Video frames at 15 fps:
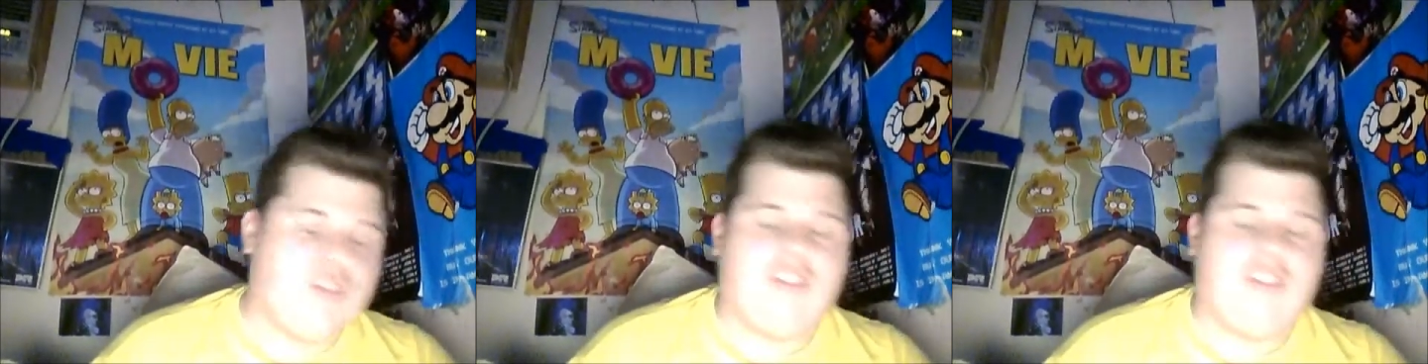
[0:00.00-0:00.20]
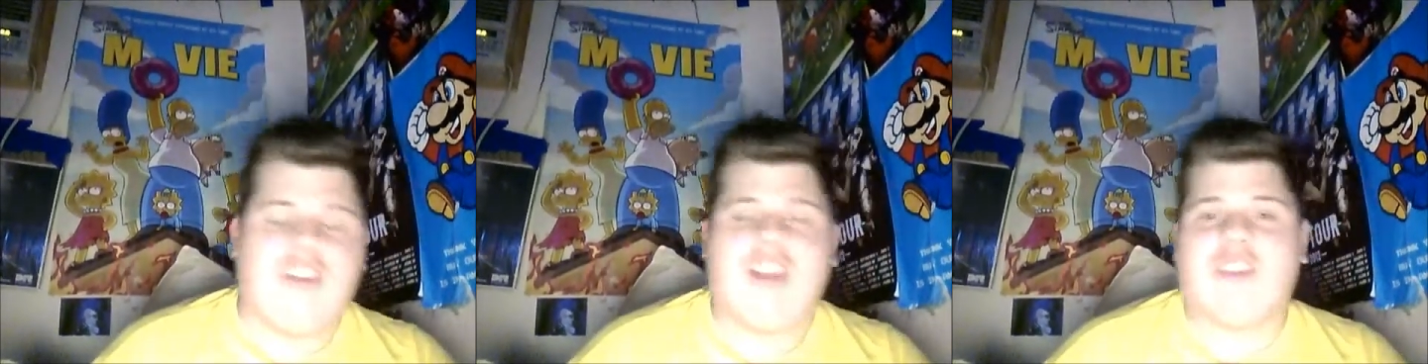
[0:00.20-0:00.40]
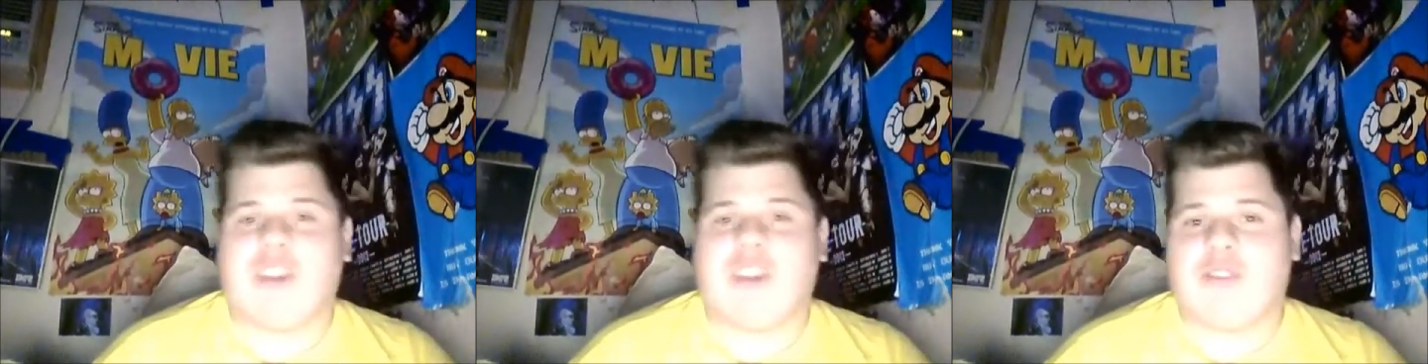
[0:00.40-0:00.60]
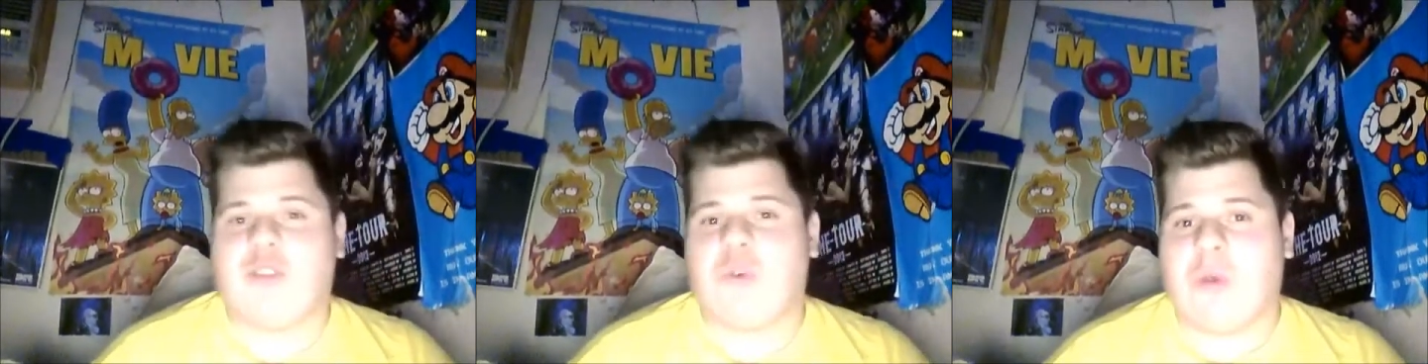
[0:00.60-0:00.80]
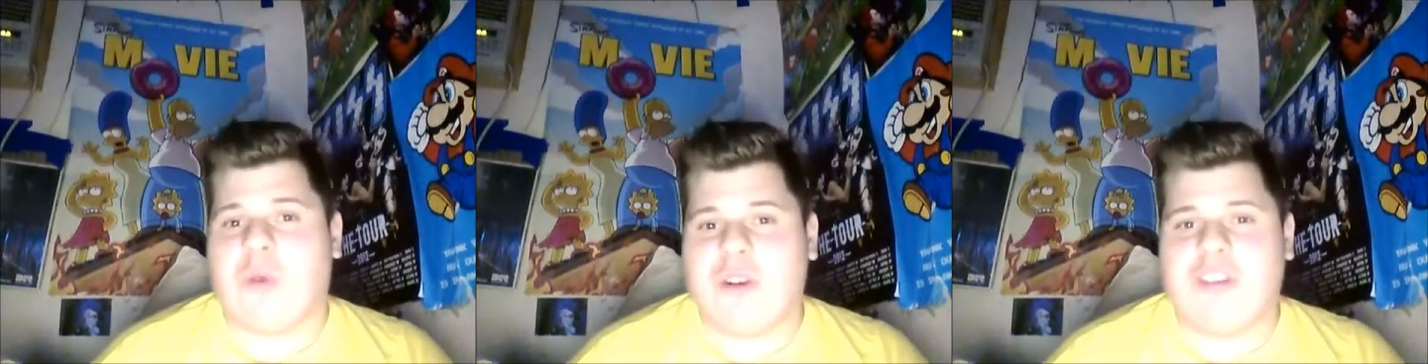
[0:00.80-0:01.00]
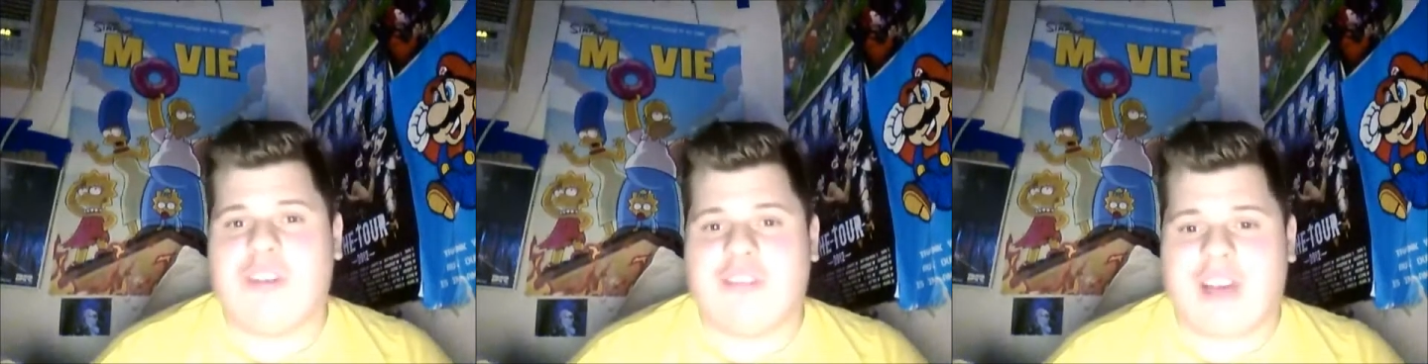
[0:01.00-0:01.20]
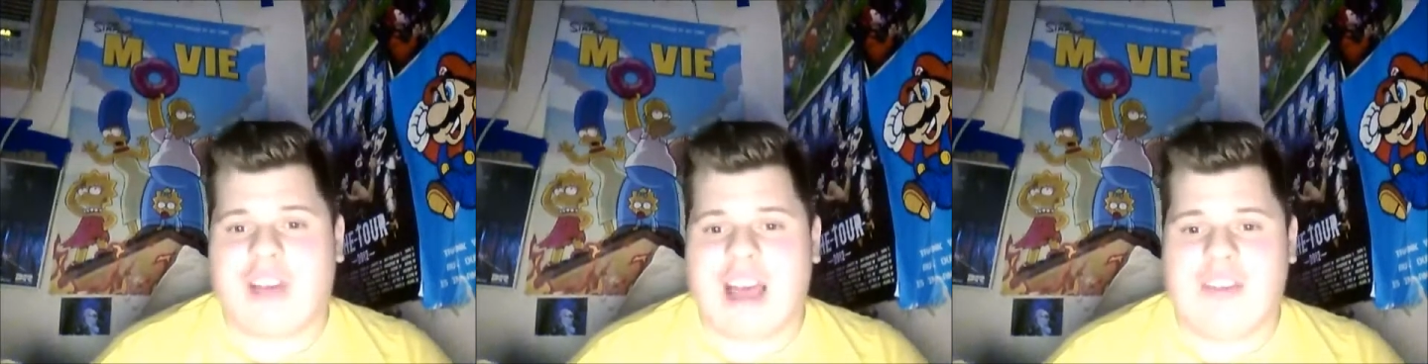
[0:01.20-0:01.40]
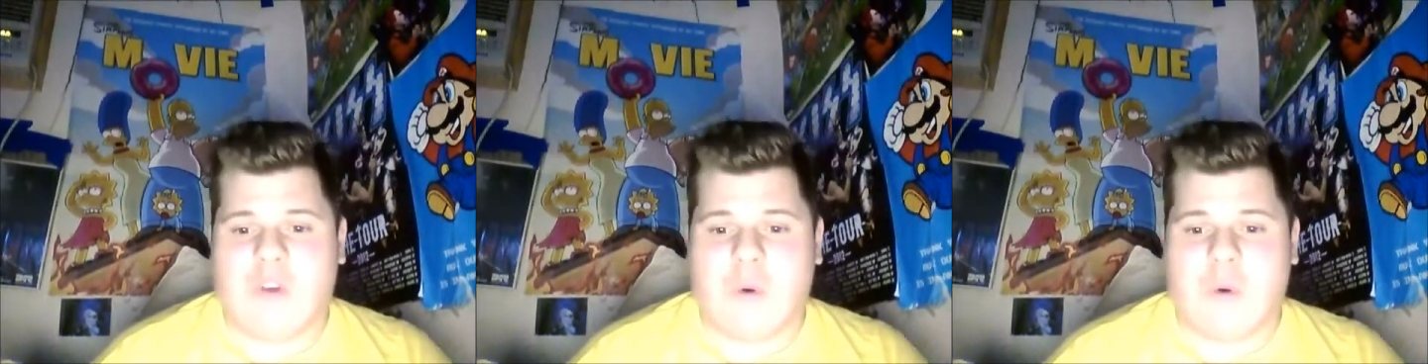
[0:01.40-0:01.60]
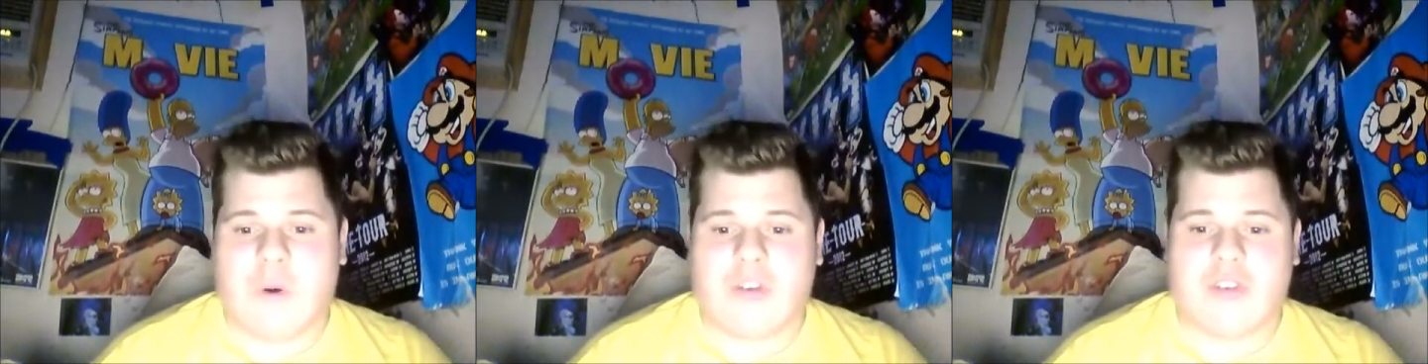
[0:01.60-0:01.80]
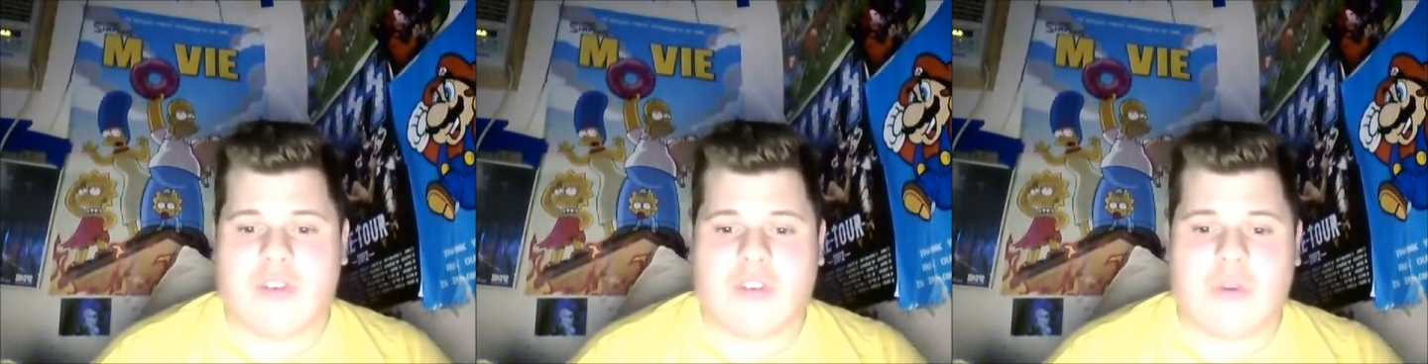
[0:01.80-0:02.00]
Field of 25
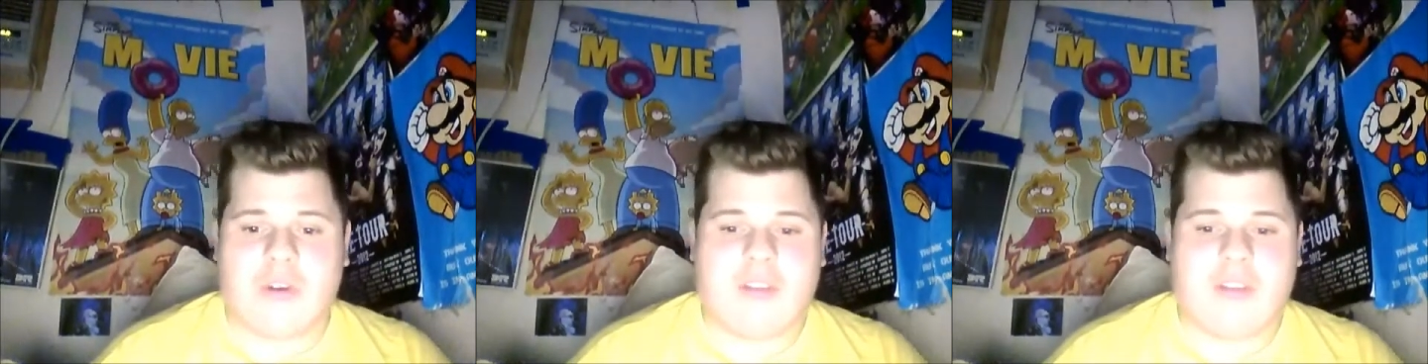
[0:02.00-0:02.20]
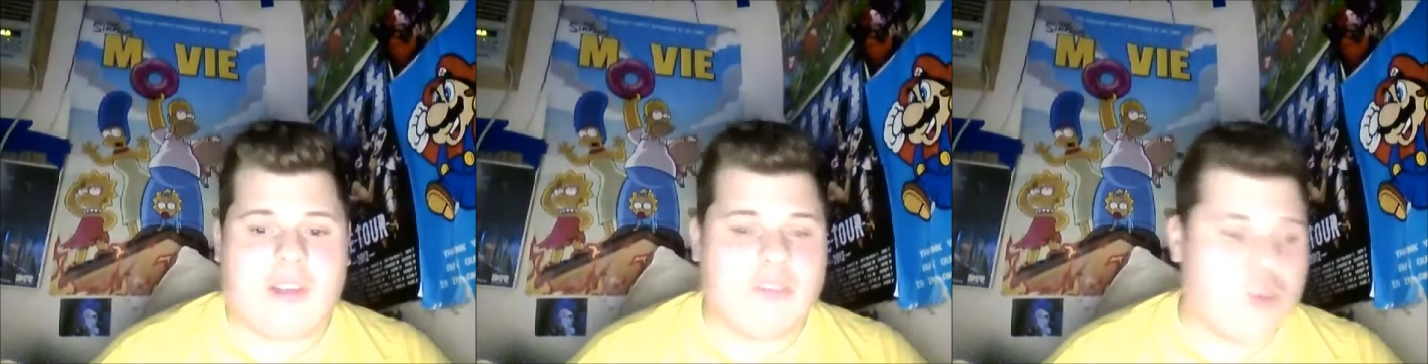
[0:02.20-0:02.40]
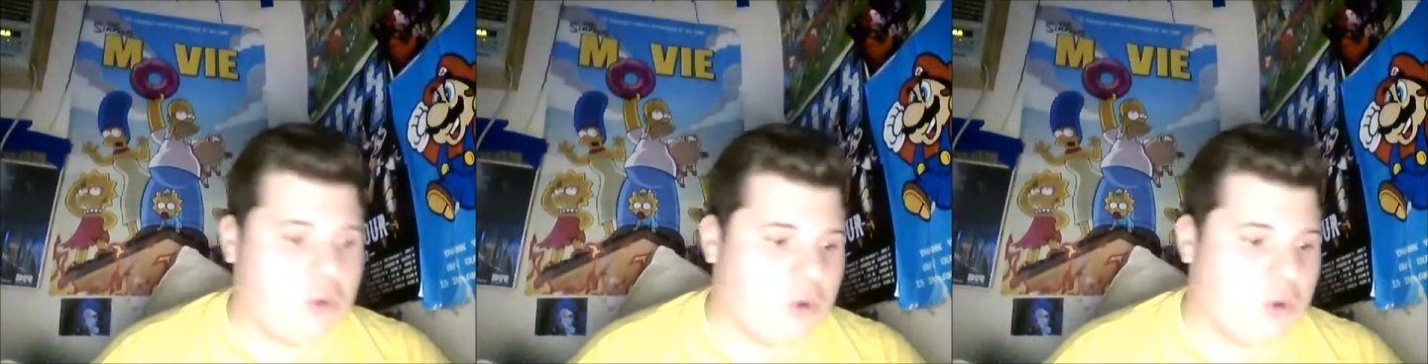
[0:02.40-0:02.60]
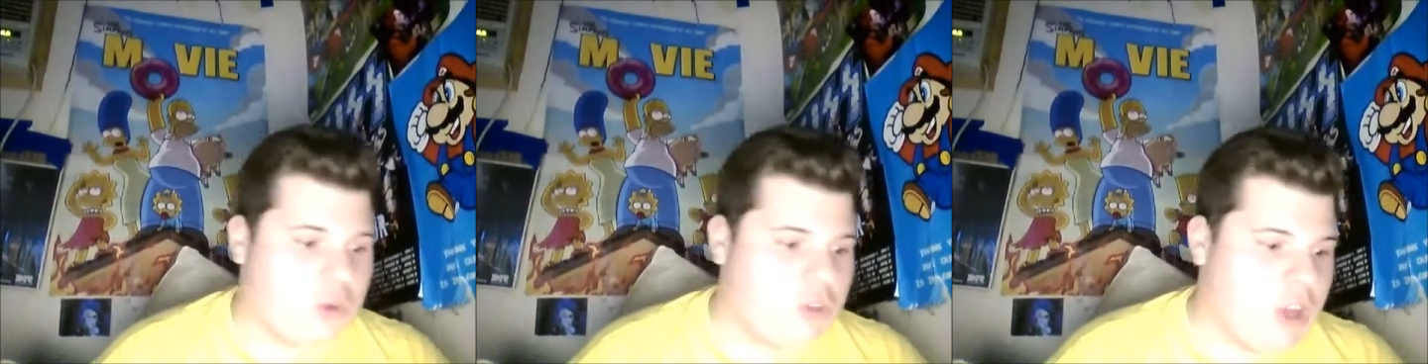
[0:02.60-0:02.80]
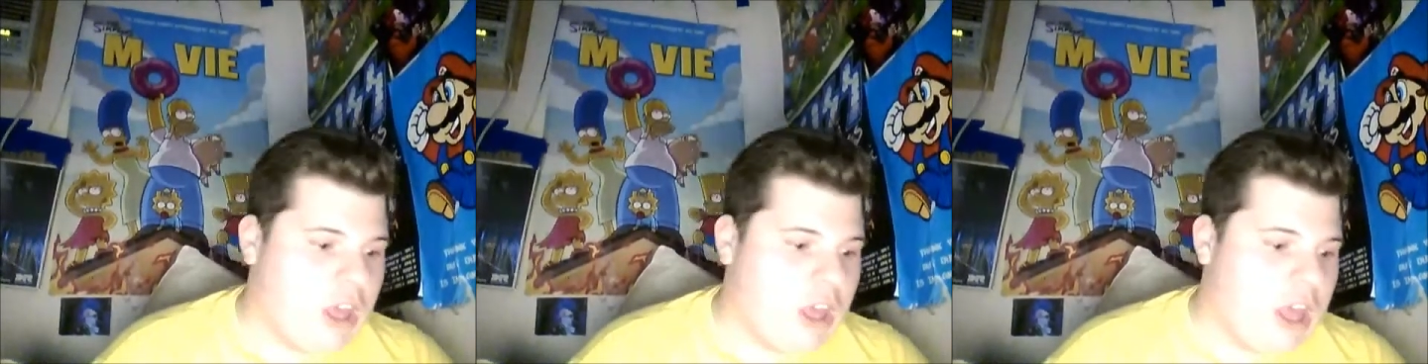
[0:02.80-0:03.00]
horses, 25 2-year-olds.